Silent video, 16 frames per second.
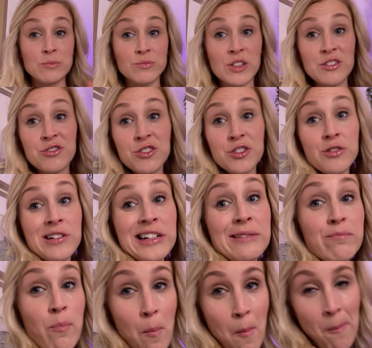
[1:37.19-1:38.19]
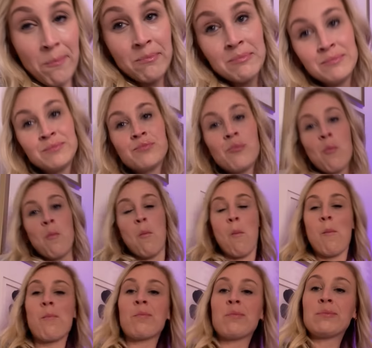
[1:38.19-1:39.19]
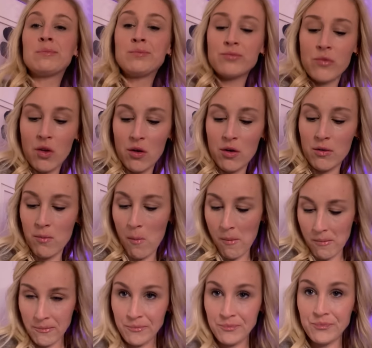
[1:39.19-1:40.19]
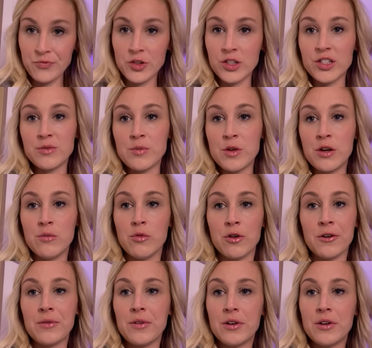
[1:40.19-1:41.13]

let's do it. Oh, I just spilled more.